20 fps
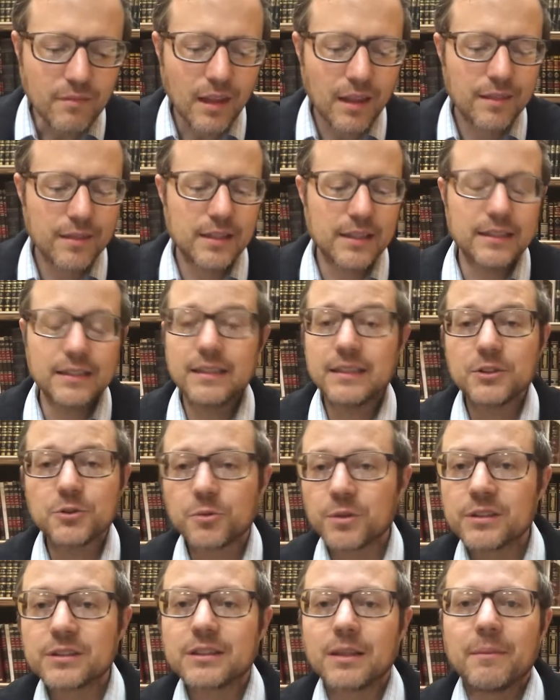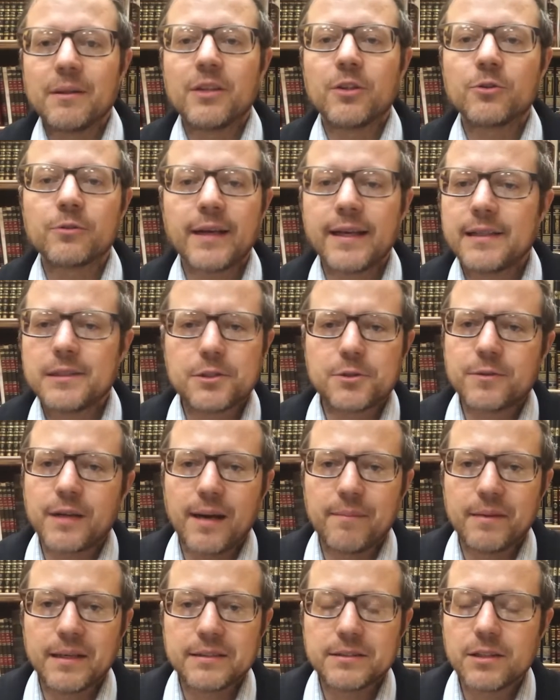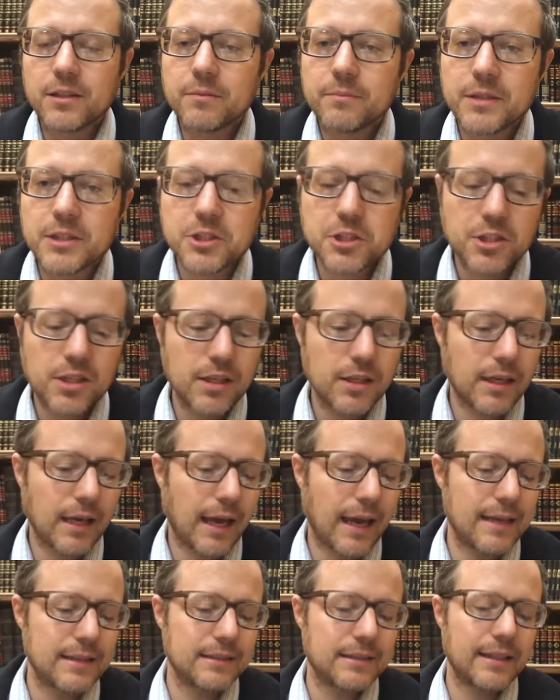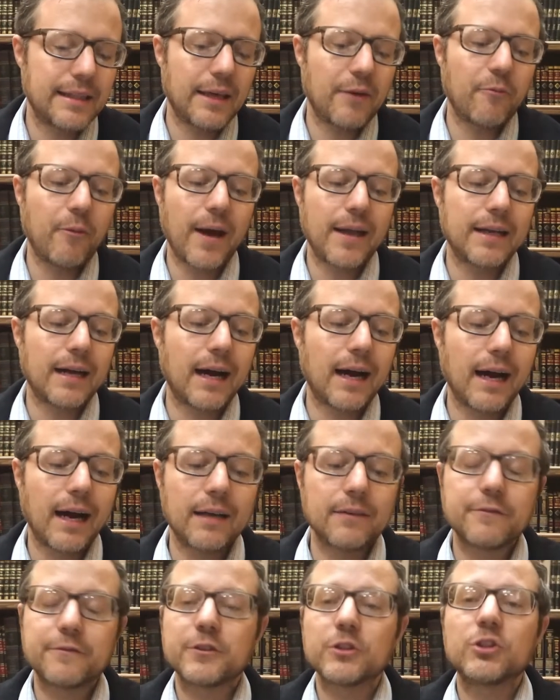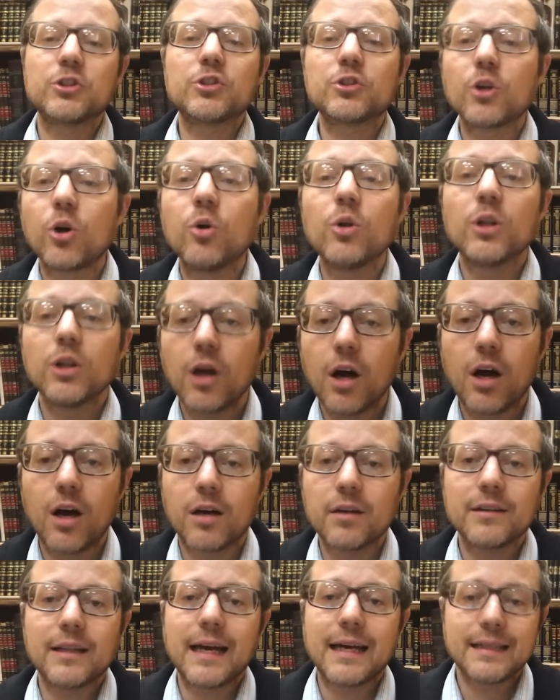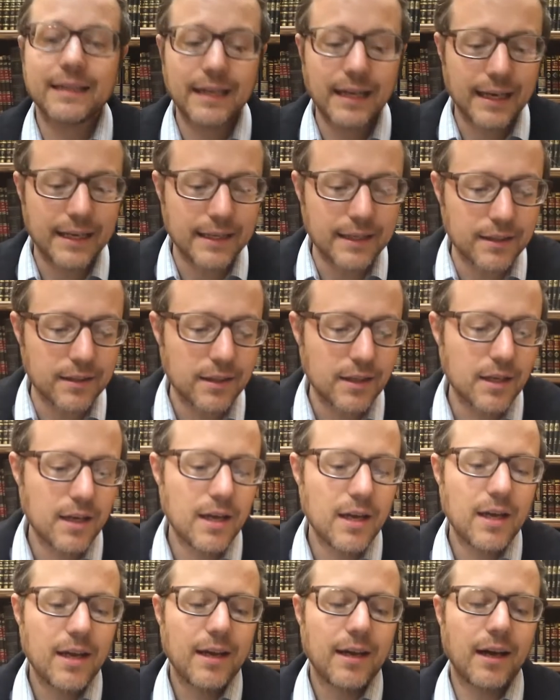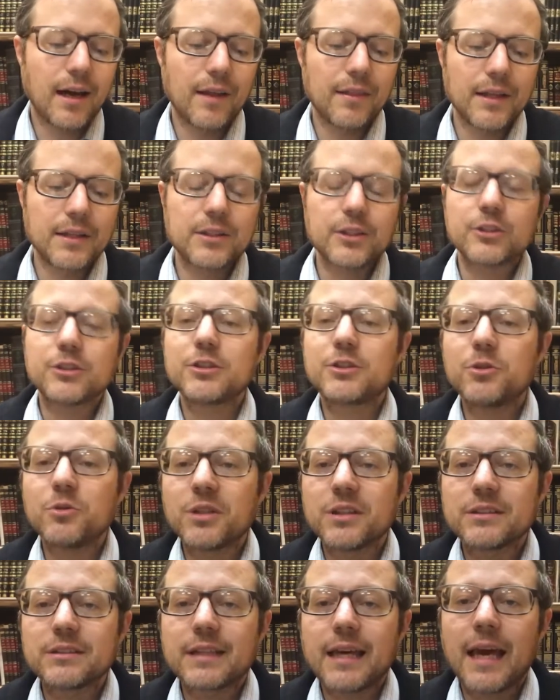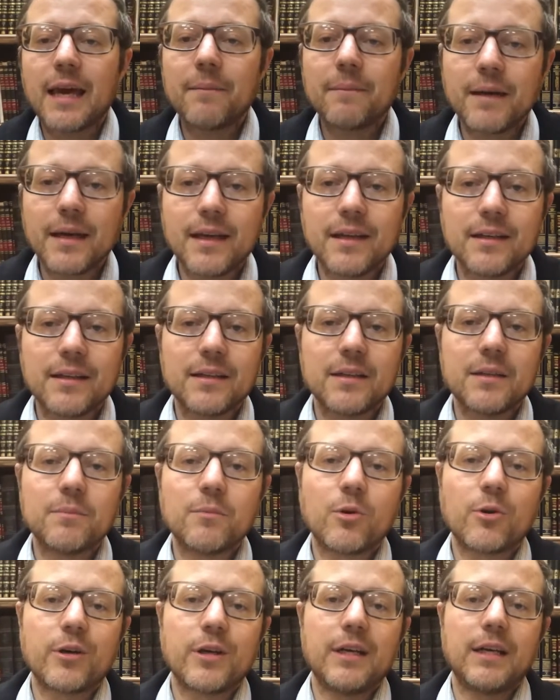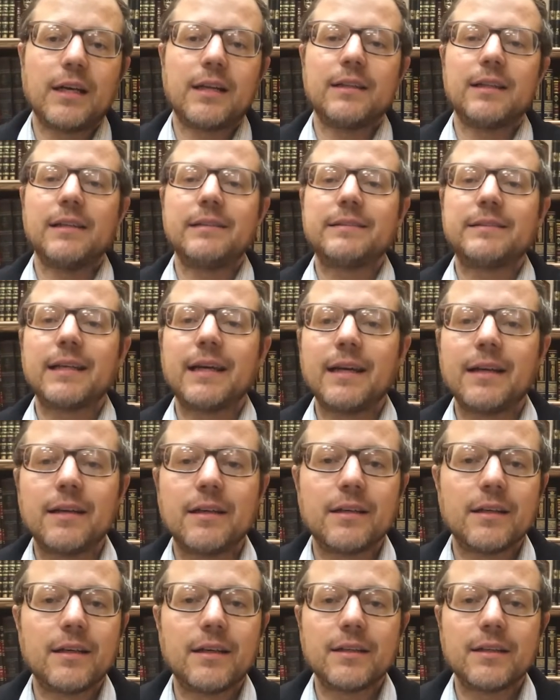these were some of the greatest rabbis of the Mishnah, and they went on for so long that night that their students came in the morning, and they said,